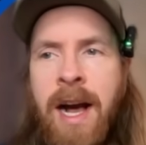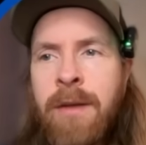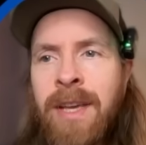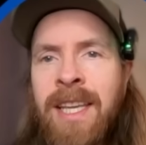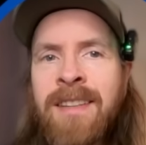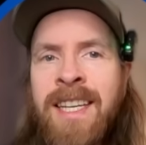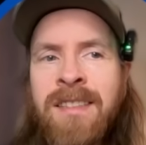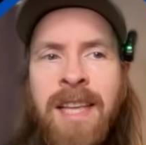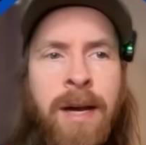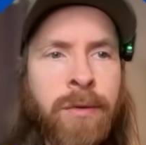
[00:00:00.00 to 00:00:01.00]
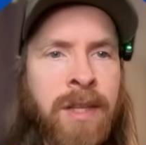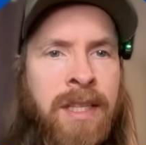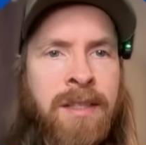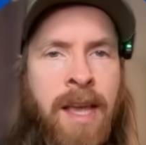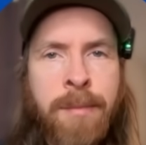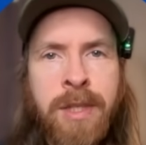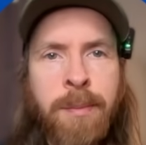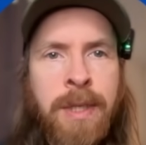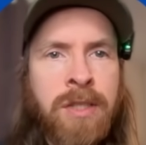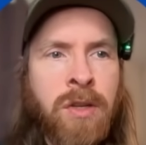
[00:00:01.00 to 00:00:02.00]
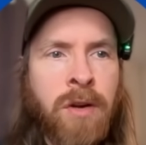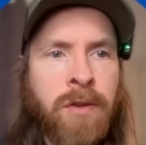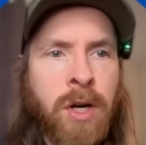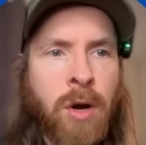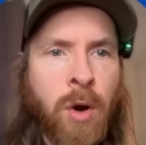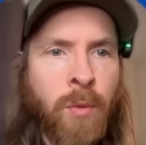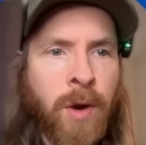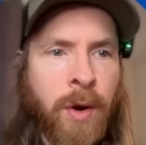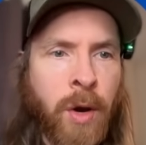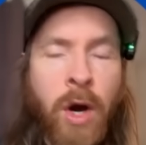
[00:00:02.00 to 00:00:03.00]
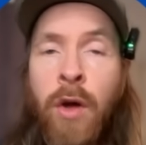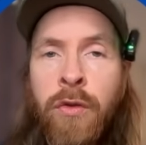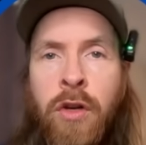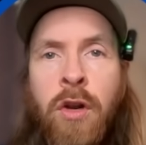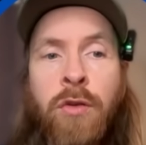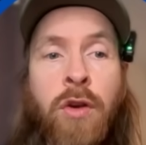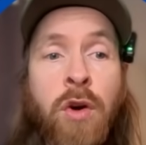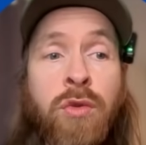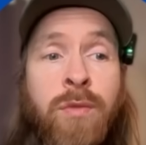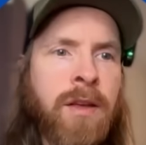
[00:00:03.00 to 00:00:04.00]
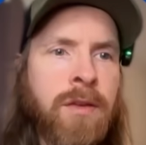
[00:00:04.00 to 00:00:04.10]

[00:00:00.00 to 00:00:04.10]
and we can test out this M C P server over on Claude Code.